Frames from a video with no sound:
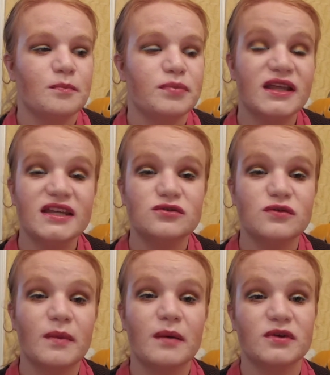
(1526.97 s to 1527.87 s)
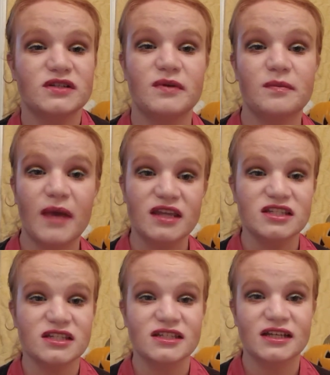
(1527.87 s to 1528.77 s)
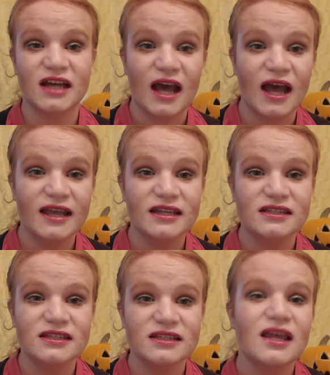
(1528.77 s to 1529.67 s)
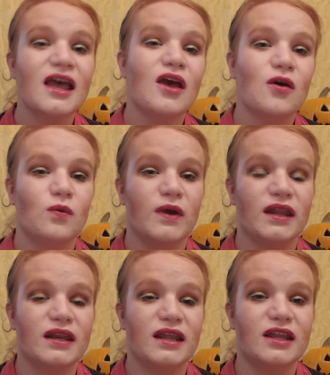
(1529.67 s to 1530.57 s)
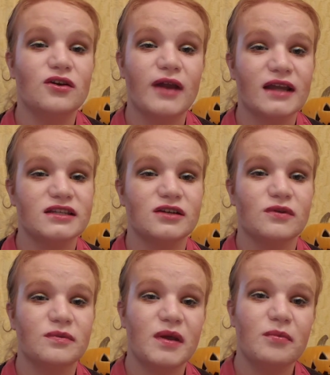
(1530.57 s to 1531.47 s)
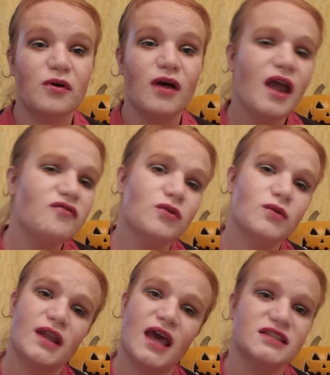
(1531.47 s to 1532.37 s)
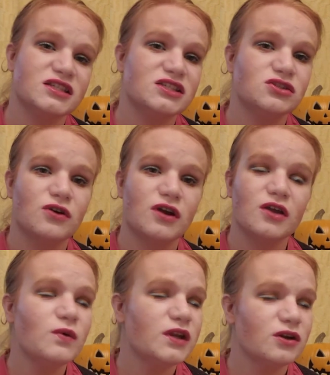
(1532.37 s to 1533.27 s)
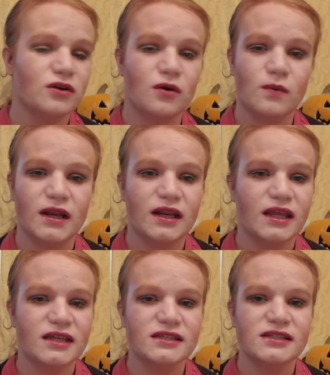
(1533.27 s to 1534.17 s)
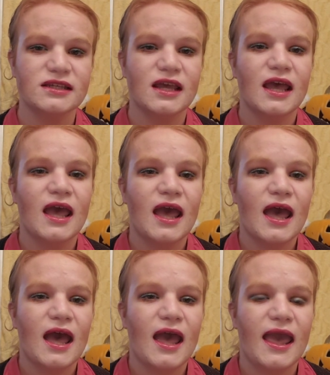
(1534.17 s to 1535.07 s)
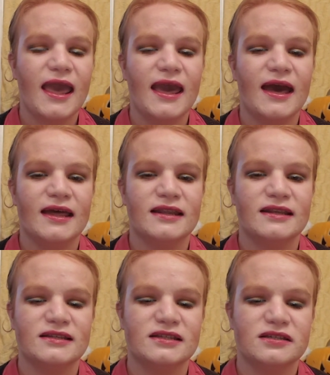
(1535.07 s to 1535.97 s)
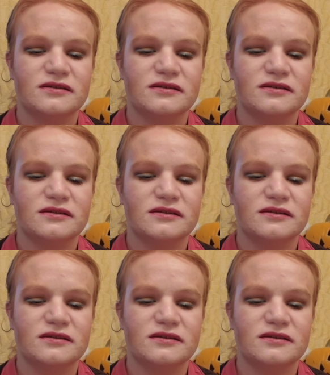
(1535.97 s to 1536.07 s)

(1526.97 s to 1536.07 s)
please remember to be patient and kind when interacting with people. Everyone has a story. We don't know what it is. And